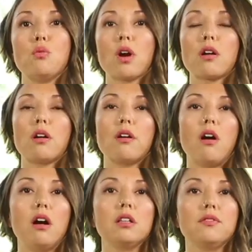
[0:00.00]
work on
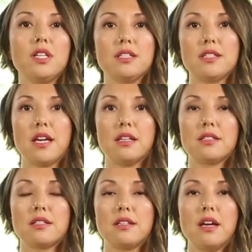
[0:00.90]
all of these
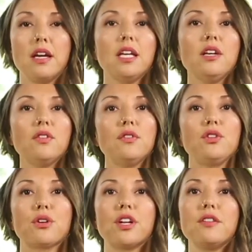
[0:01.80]
things. Even
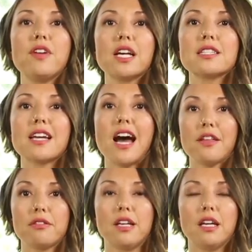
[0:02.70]
if you're an advanced
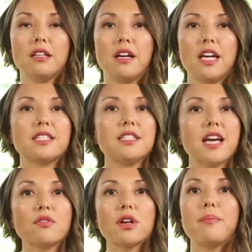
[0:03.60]
athlete, it's
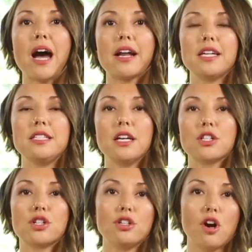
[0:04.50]
never a bad
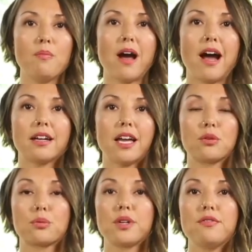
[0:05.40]
idea to go back
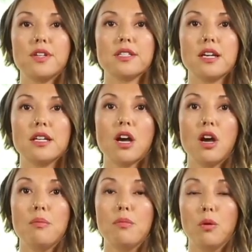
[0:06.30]
and revisit
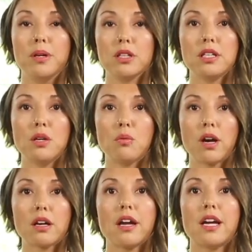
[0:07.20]
mobility
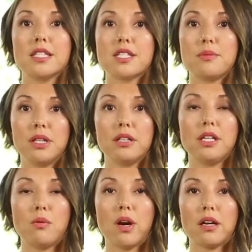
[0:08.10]
work and
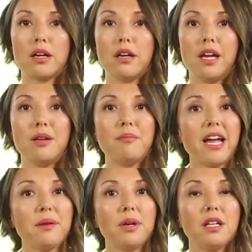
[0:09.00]
stability work. In
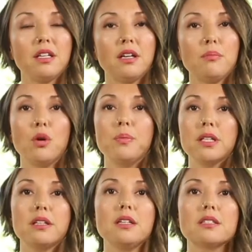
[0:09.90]
my opinion,
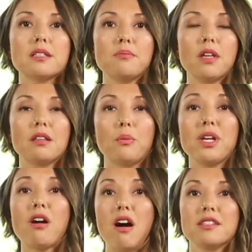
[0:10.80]
mobility is something that
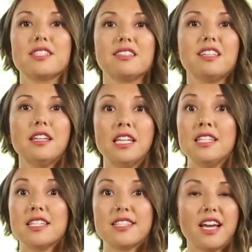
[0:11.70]
we constantly
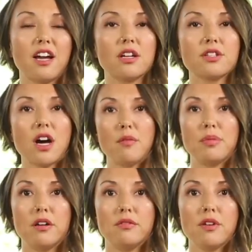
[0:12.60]
need to stay on top
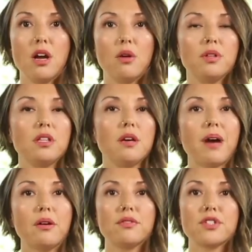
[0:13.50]
of. With the
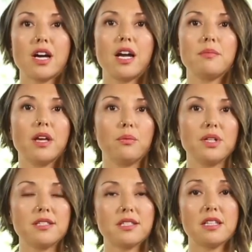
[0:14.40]
amount of time that
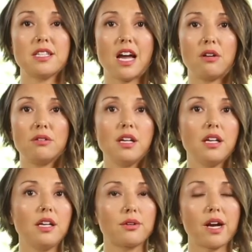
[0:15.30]
we sit down
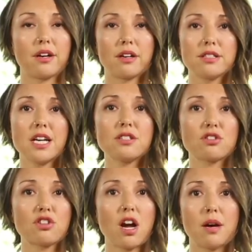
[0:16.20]
either at our
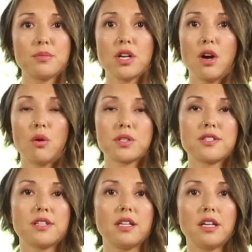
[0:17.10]
desk jobs or
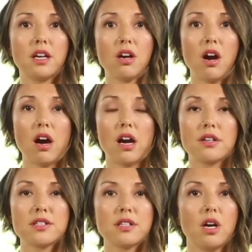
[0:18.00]
sitting in
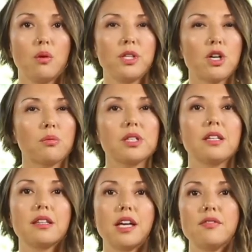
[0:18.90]
cars, we don't
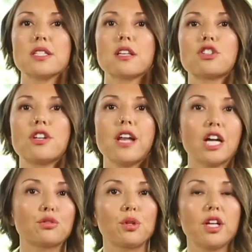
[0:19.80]
really live in such a
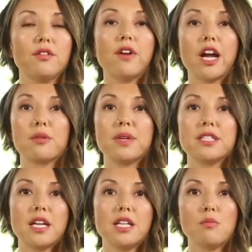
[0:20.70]
natural
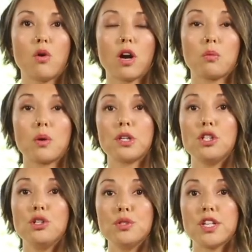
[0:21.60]
environment anymore where we're
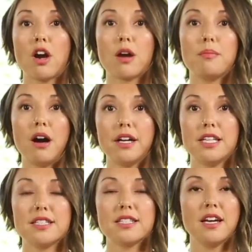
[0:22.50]
using our bodies